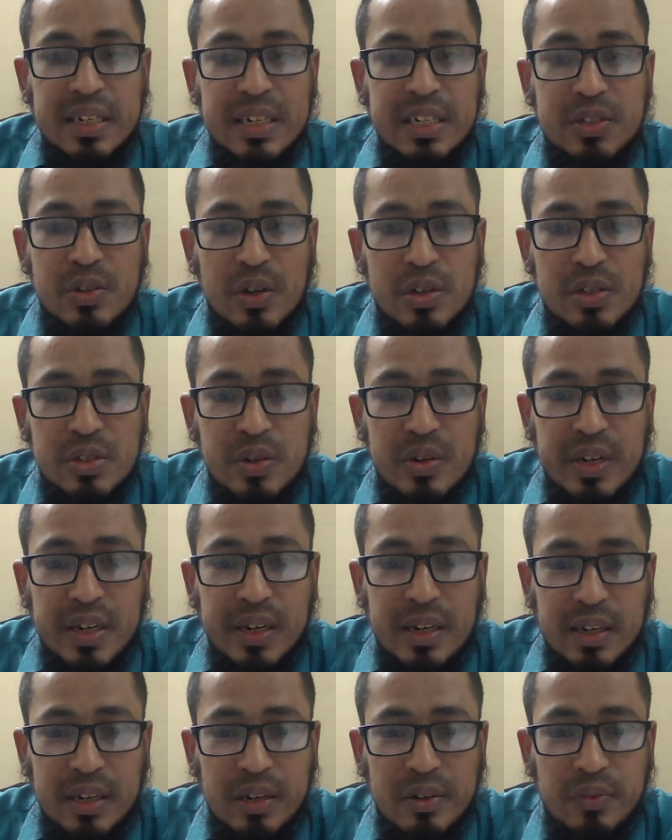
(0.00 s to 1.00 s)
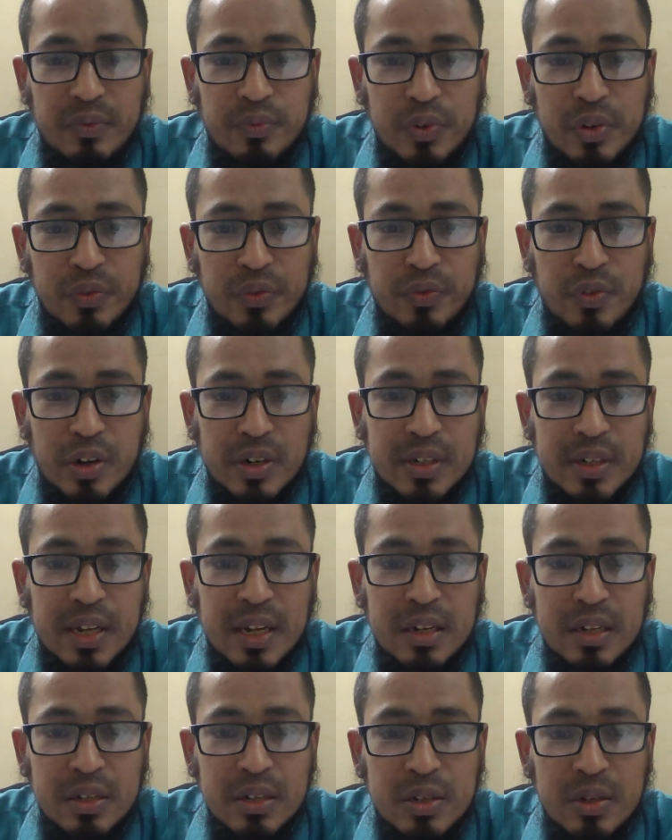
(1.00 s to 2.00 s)
is also helpful for
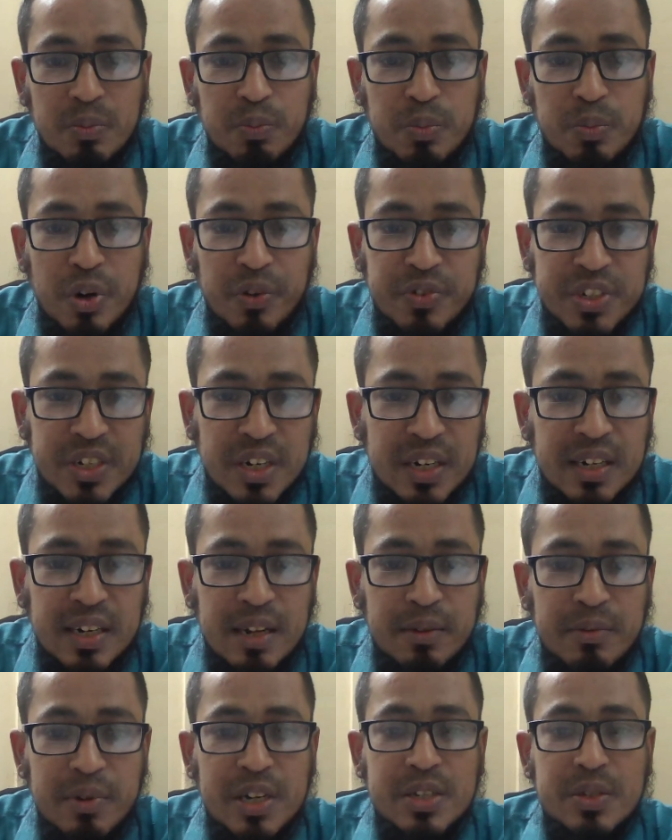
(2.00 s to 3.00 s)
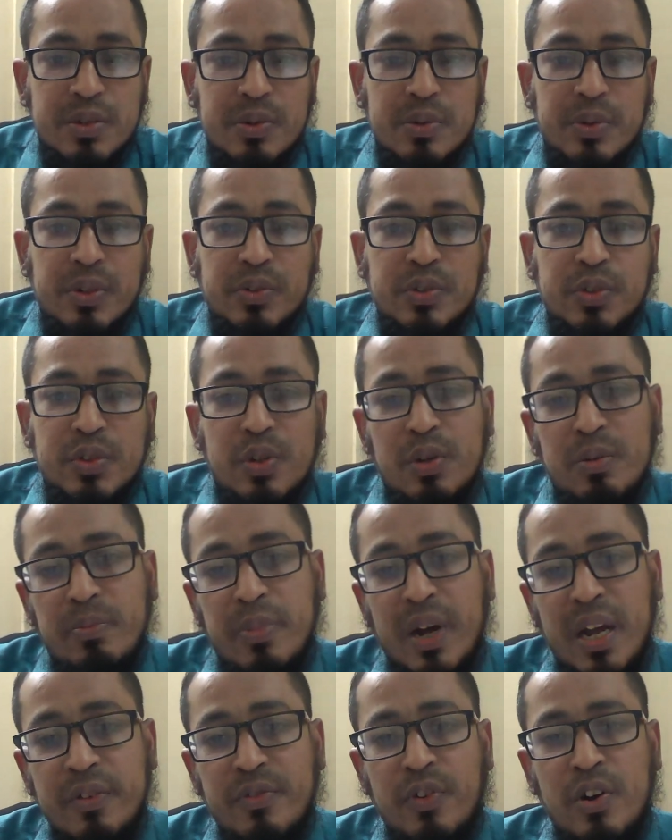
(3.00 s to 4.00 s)
the professional level student. So
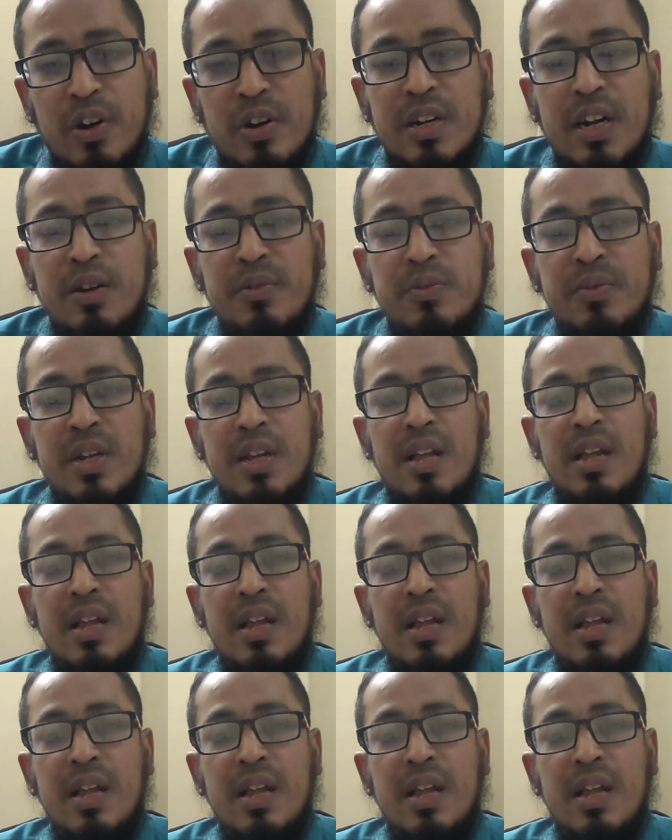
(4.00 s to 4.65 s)
bye for now.